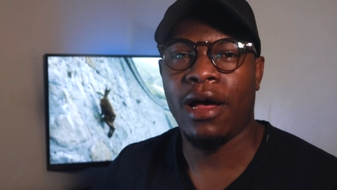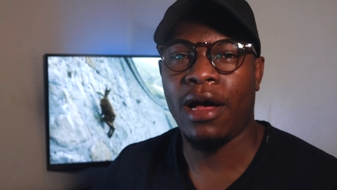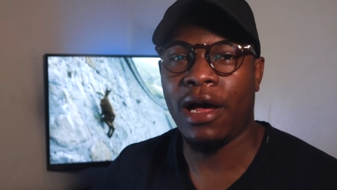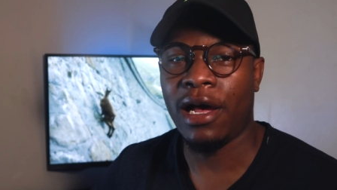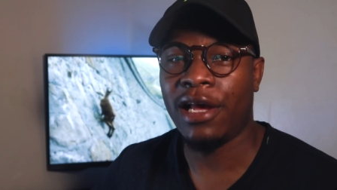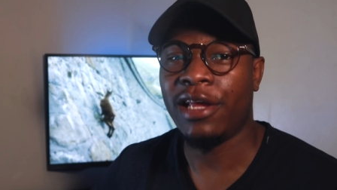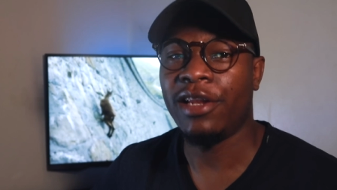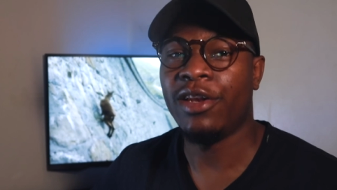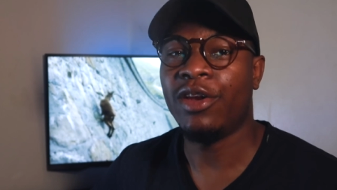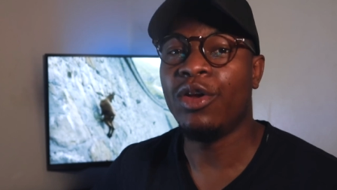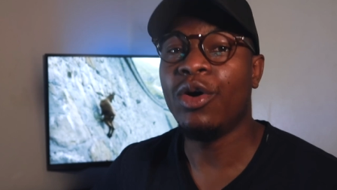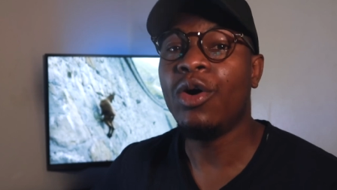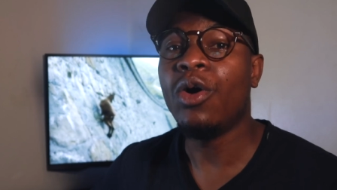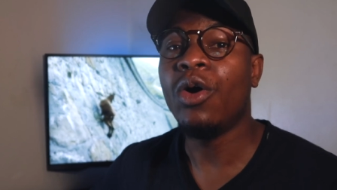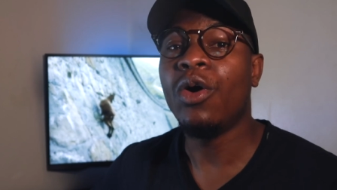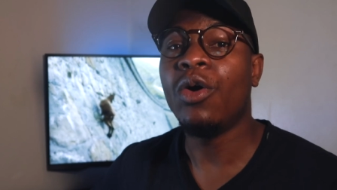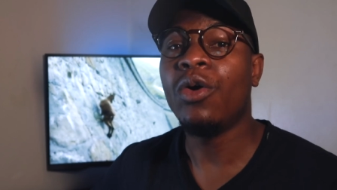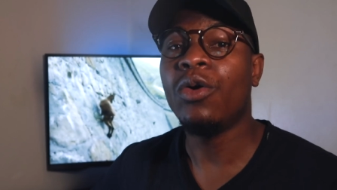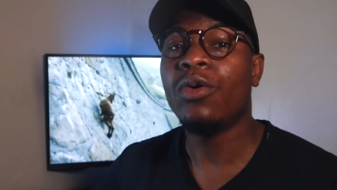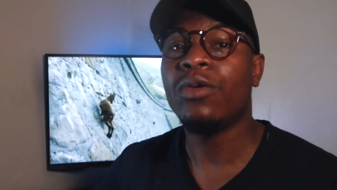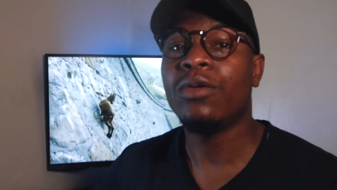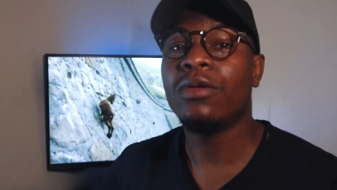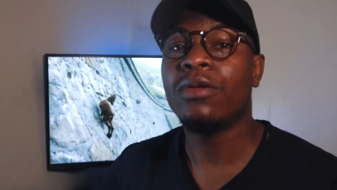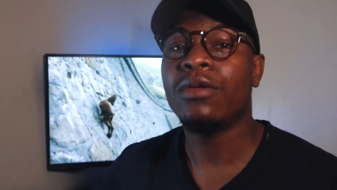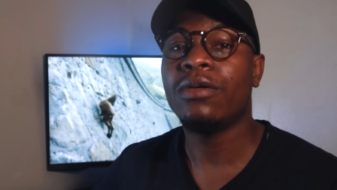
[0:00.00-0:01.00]
I
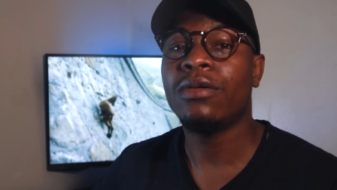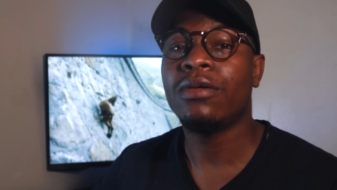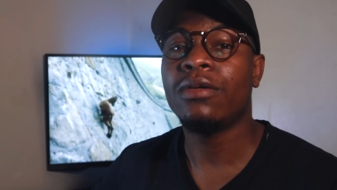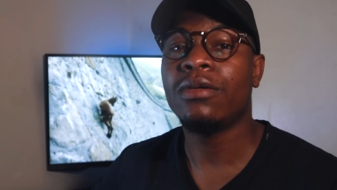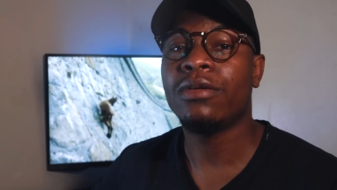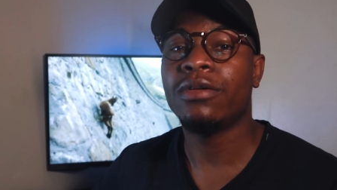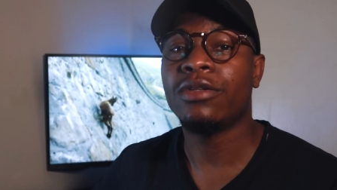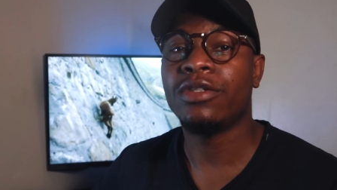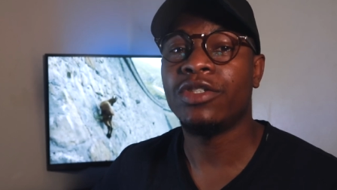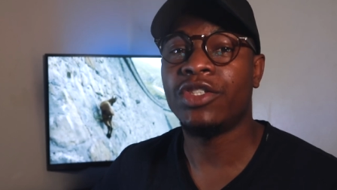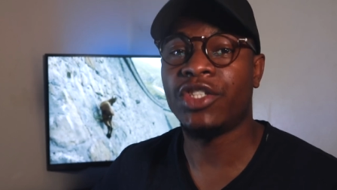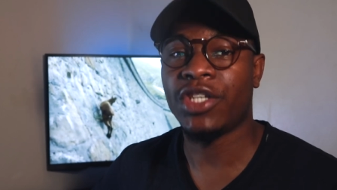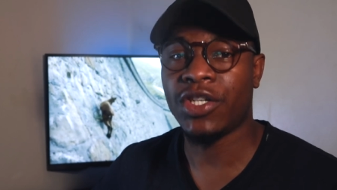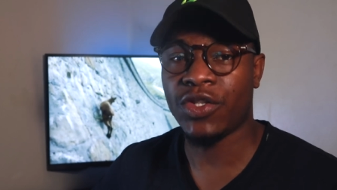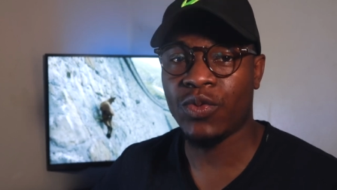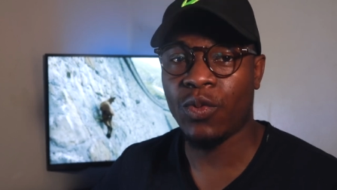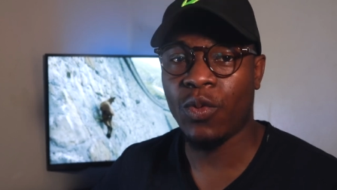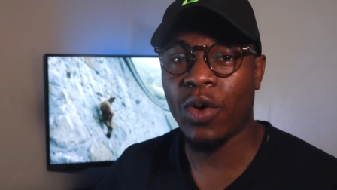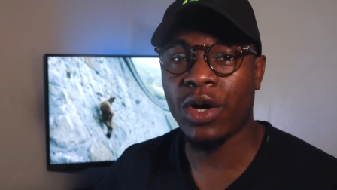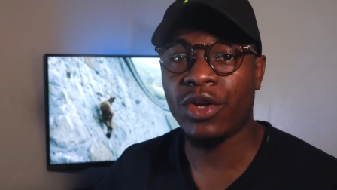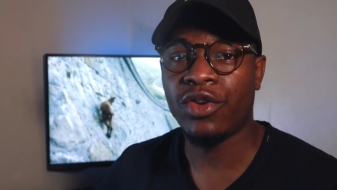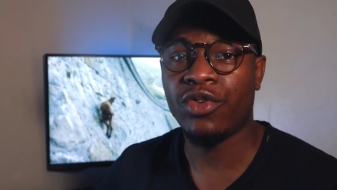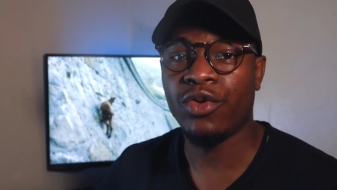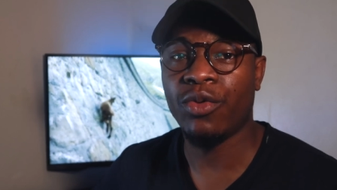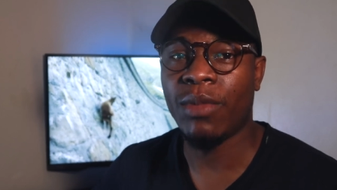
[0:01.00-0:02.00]
know
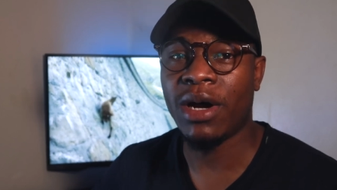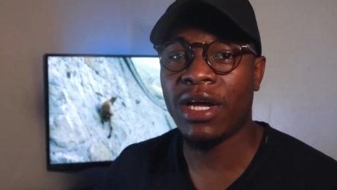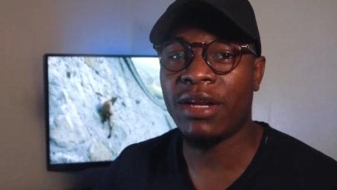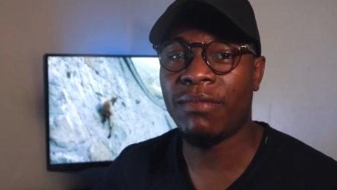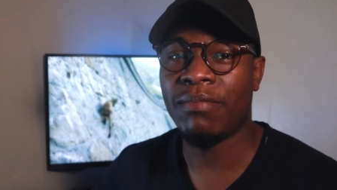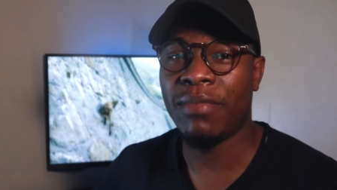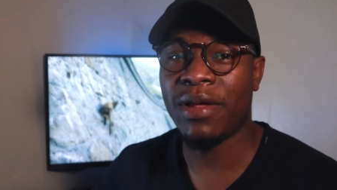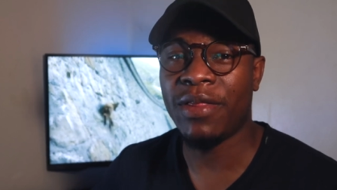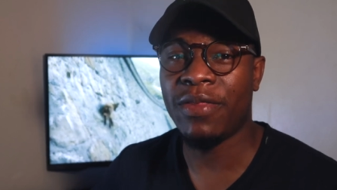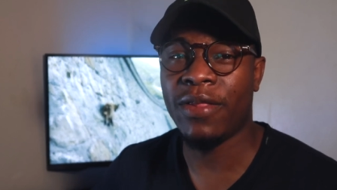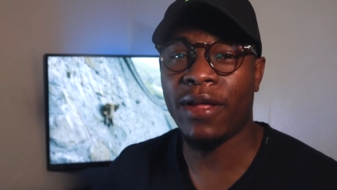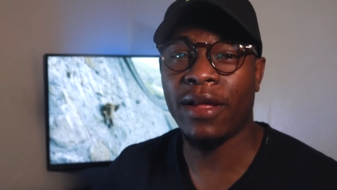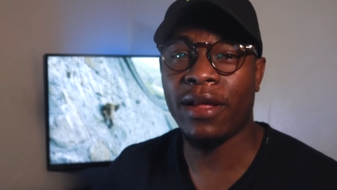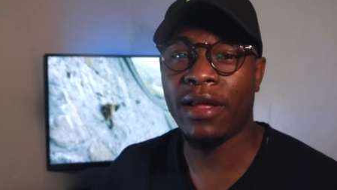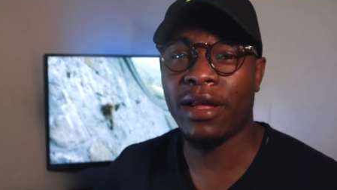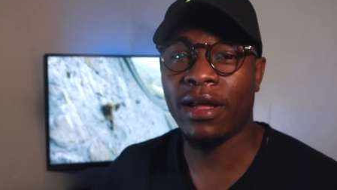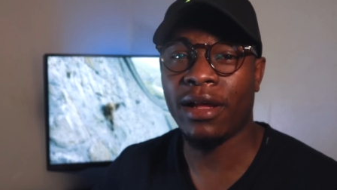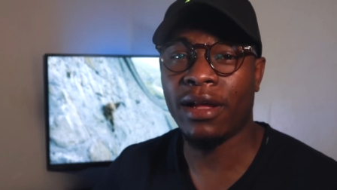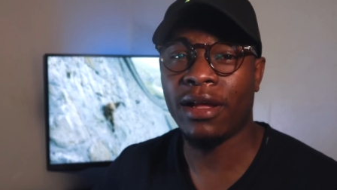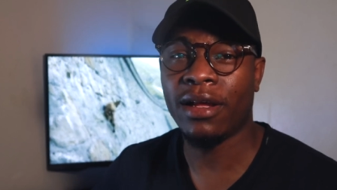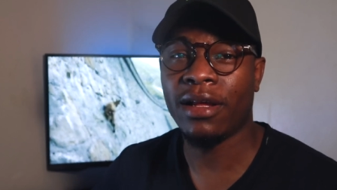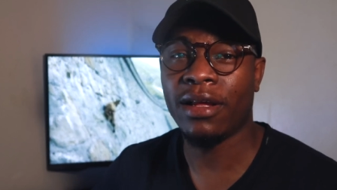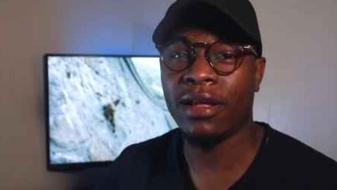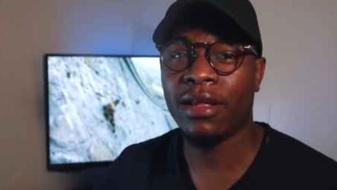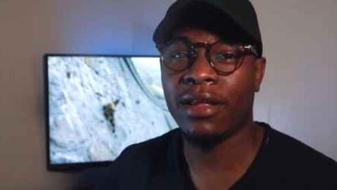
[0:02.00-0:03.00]
just what you might be
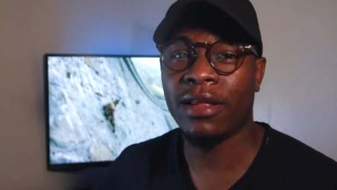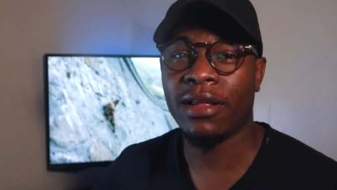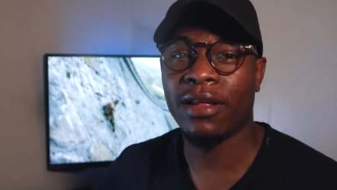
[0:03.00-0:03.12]
thinking.